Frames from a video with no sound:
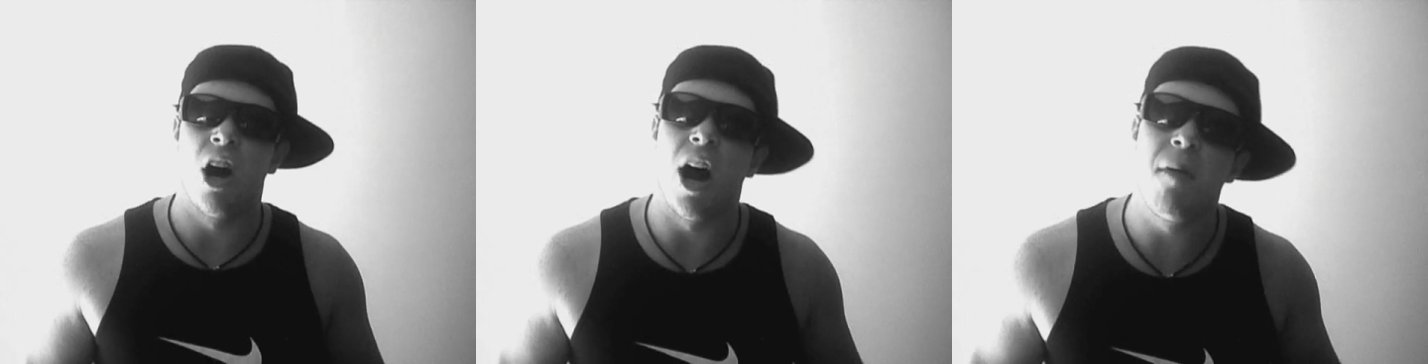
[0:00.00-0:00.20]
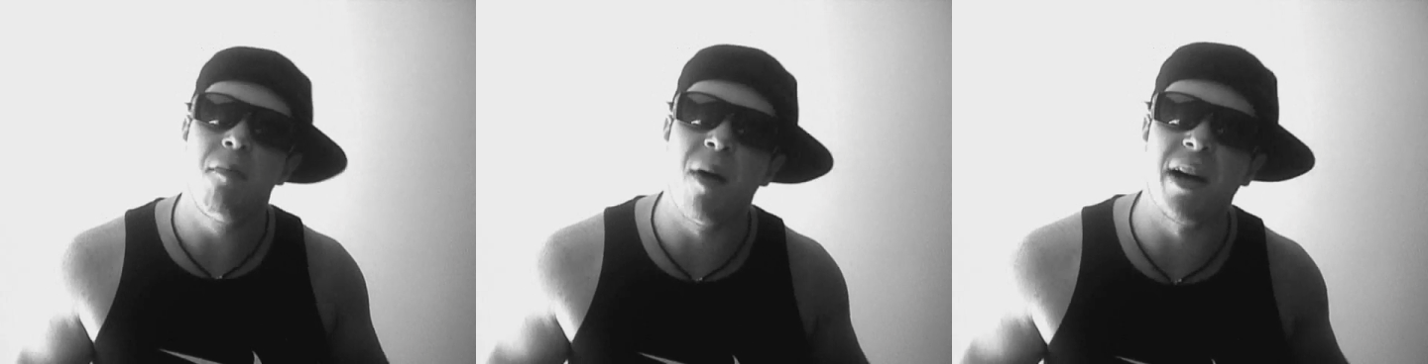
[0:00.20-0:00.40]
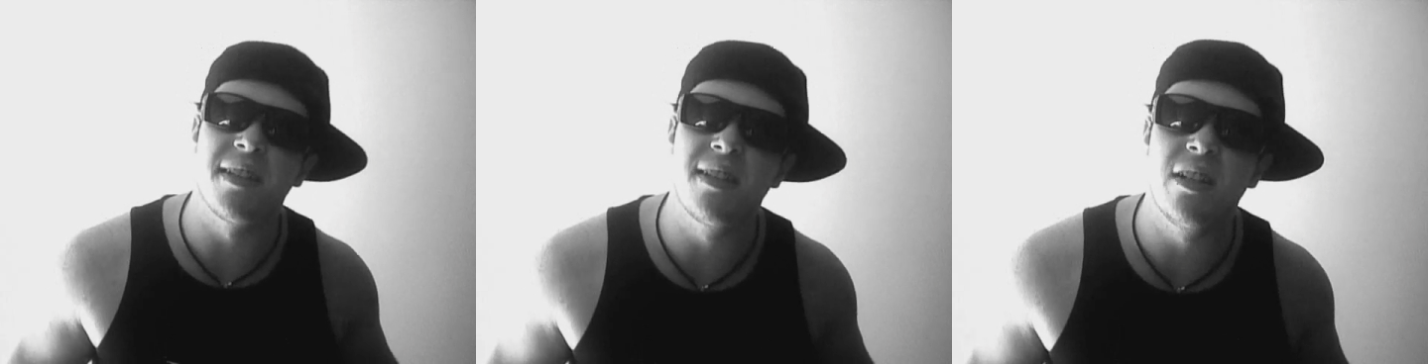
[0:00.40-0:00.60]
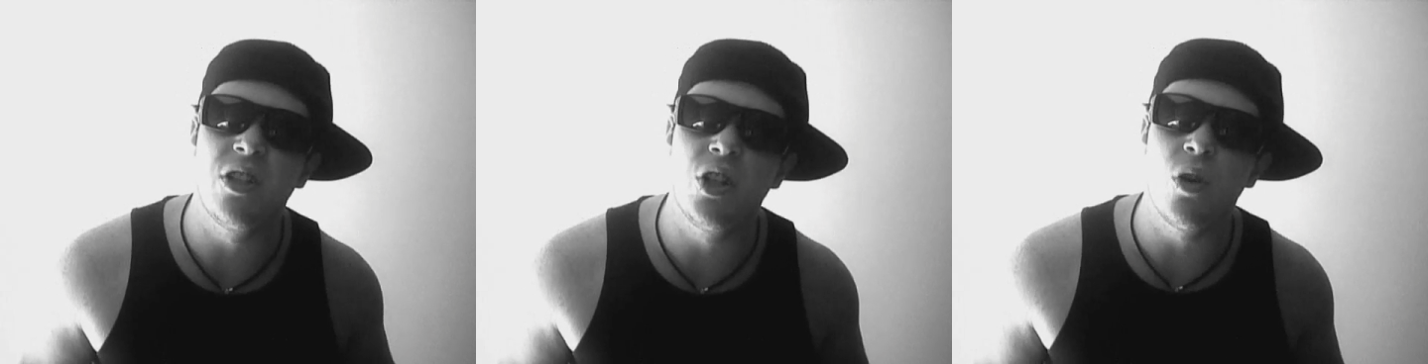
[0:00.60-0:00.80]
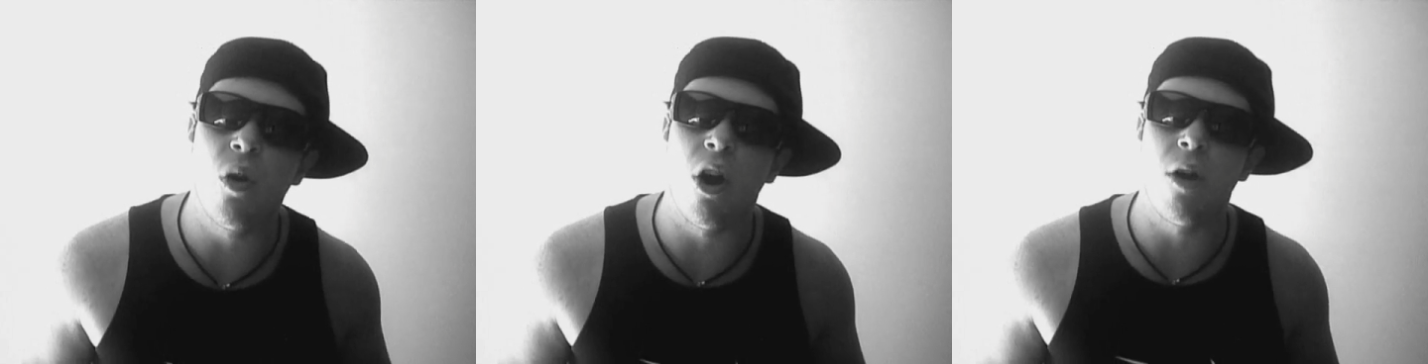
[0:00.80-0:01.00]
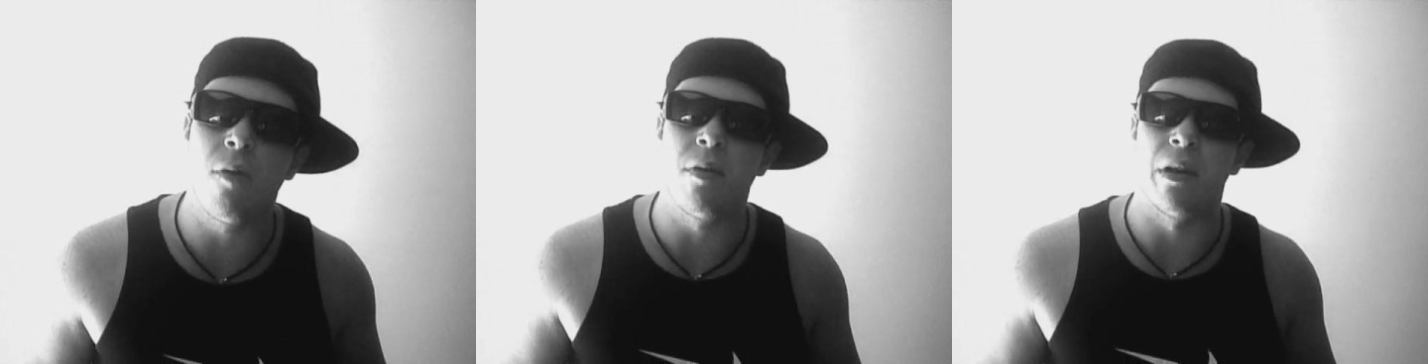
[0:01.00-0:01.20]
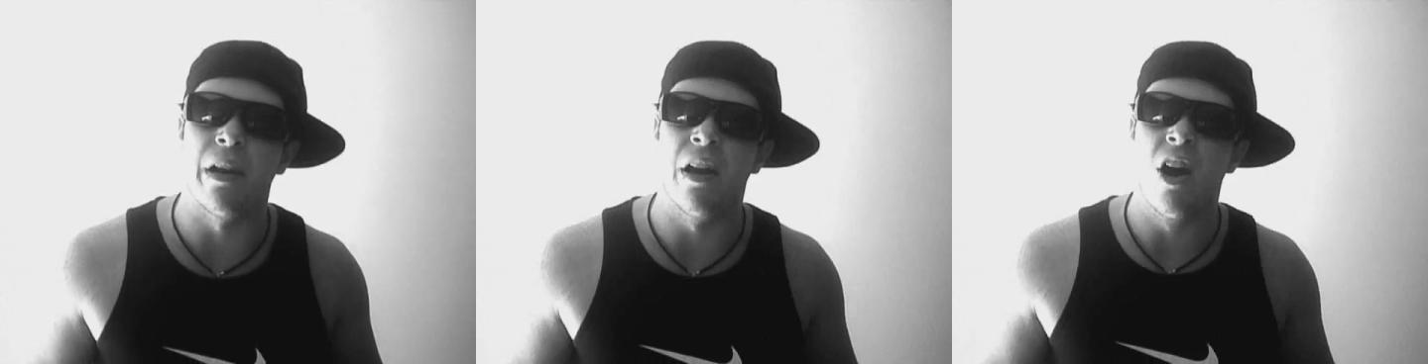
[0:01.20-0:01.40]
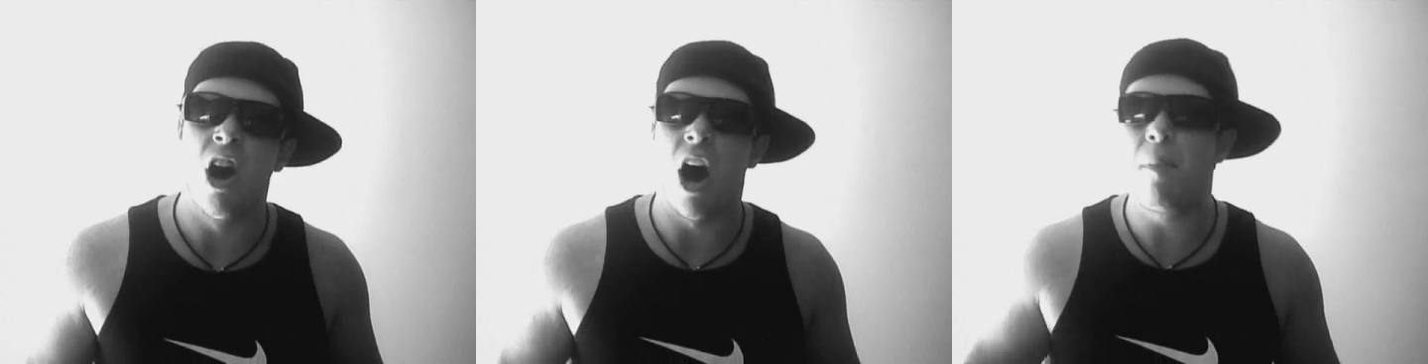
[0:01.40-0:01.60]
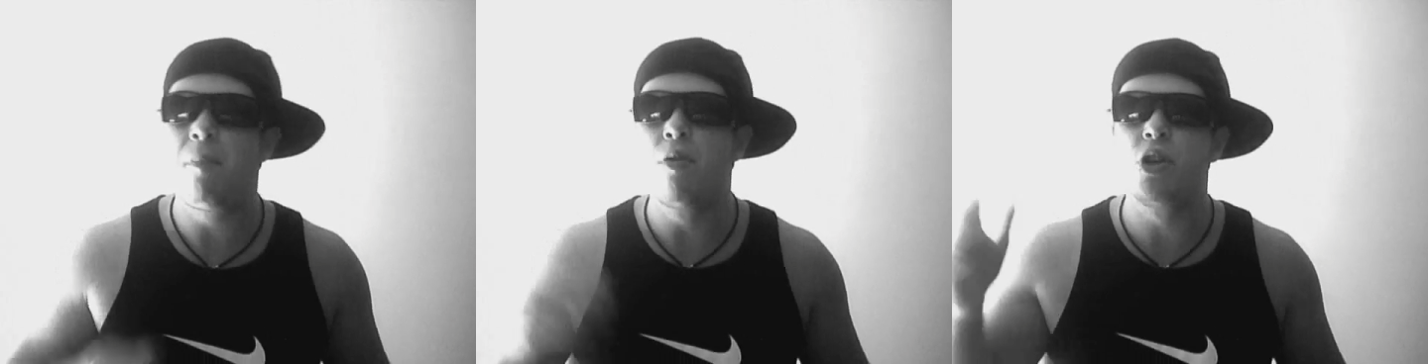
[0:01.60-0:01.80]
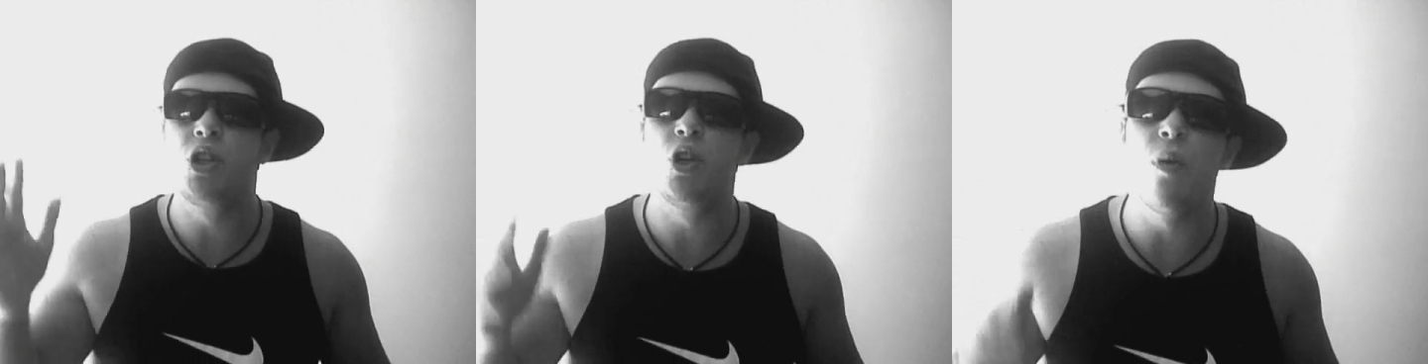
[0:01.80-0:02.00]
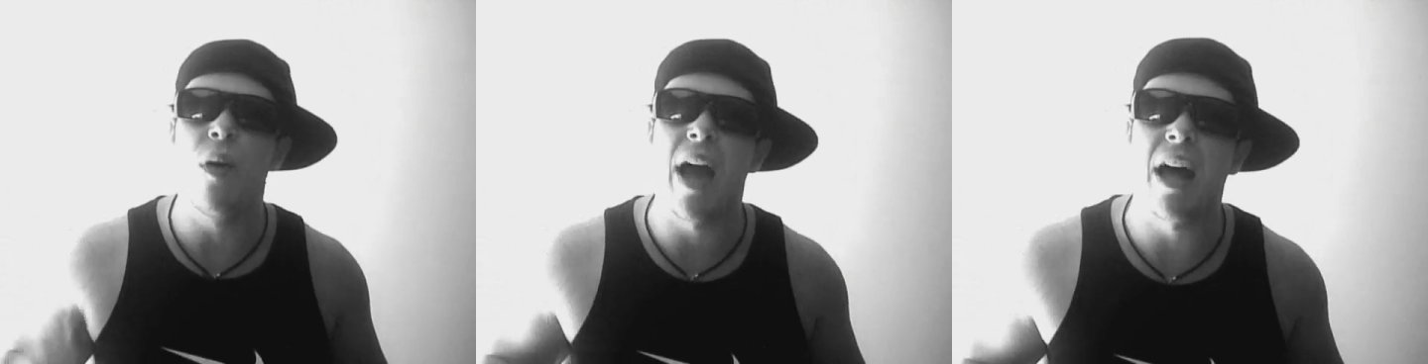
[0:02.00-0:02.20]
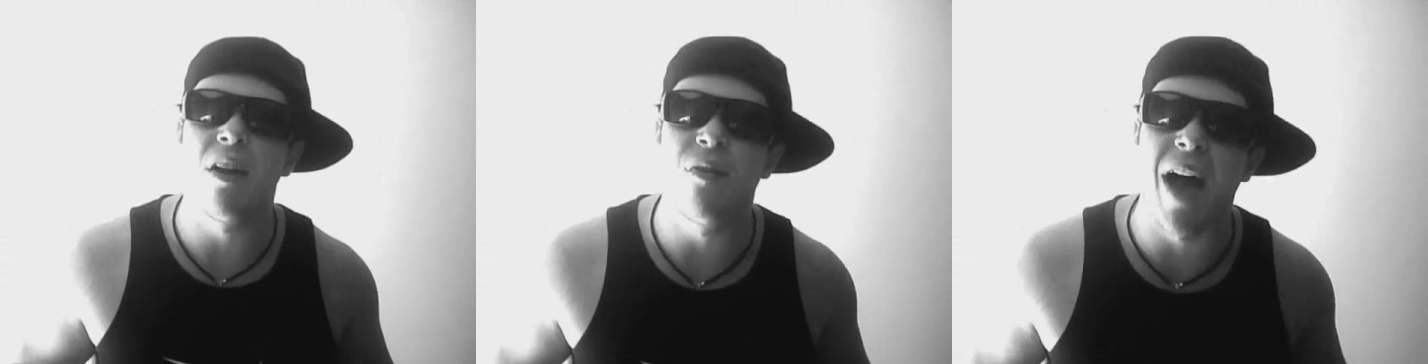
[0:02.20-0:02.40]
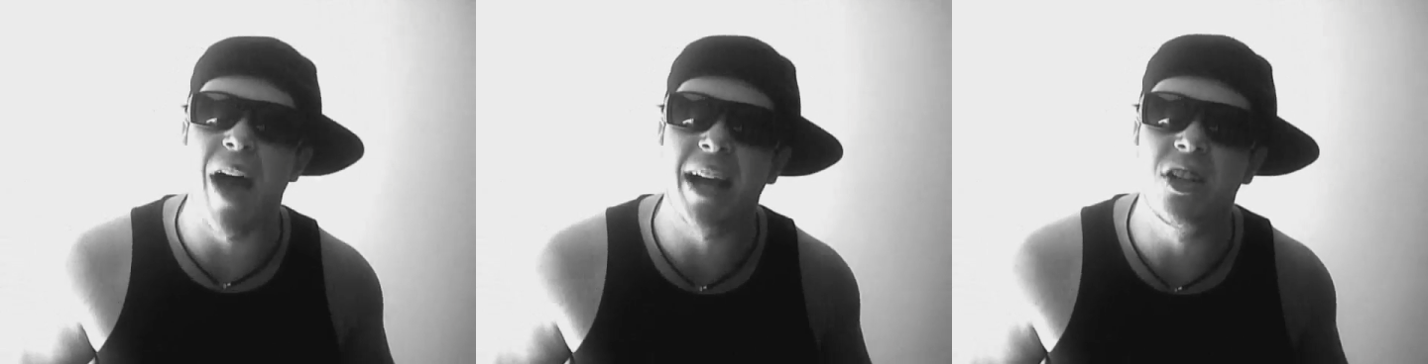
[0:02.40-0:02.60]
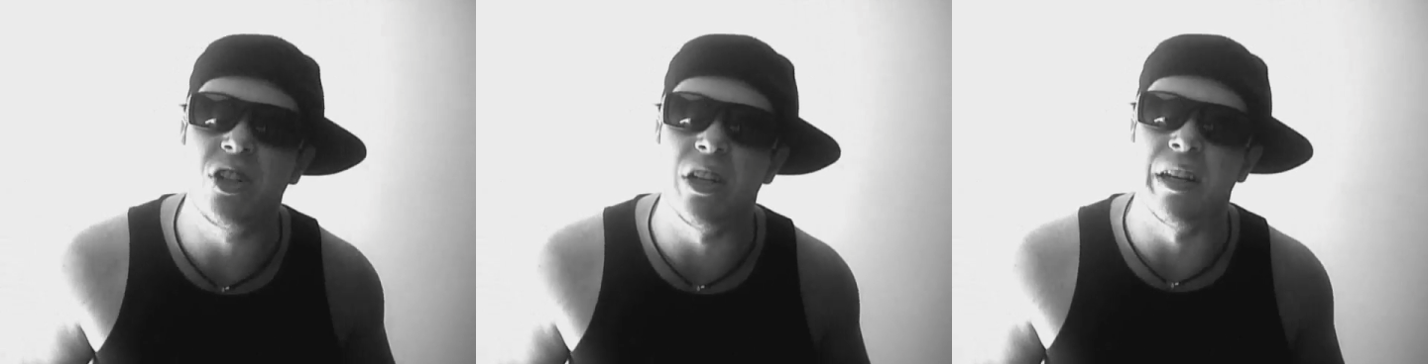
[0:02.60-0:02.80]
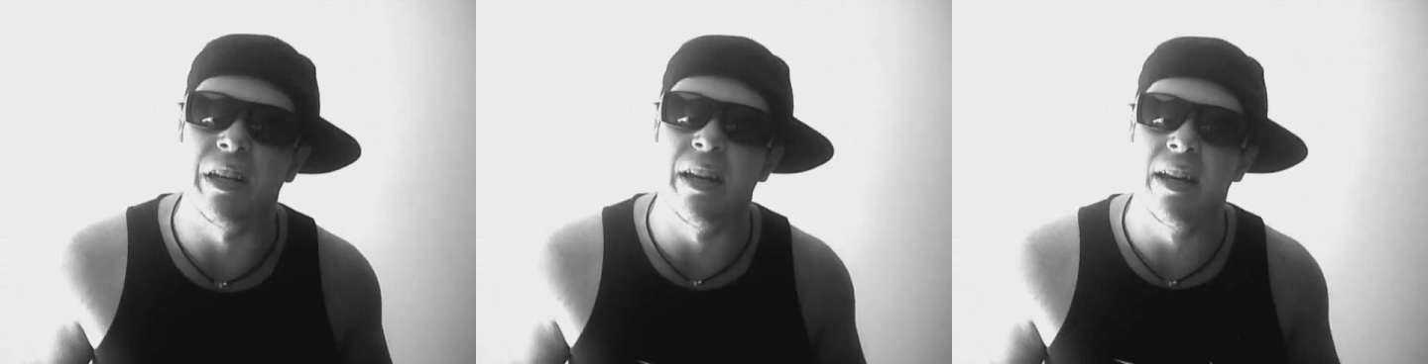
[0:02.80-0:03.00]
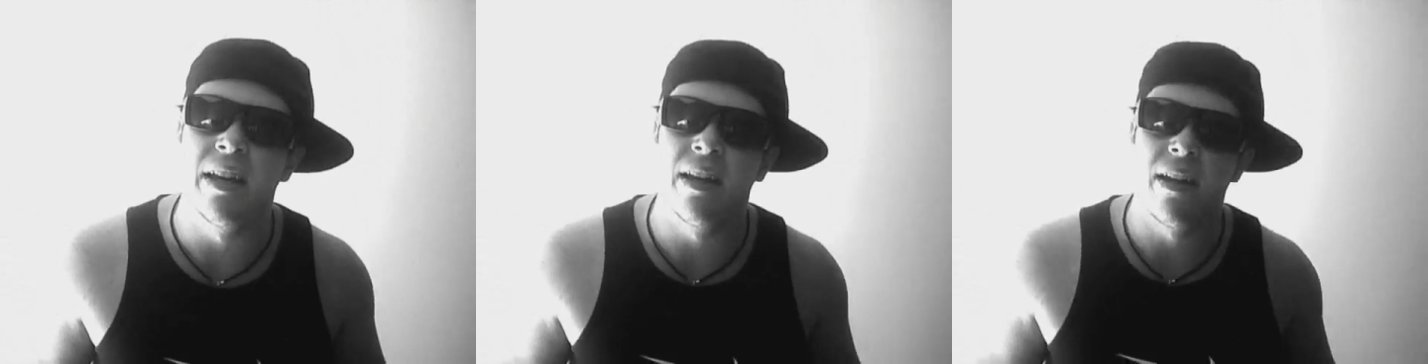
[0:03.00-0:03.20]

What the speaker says: I busted you open. I put you out of action.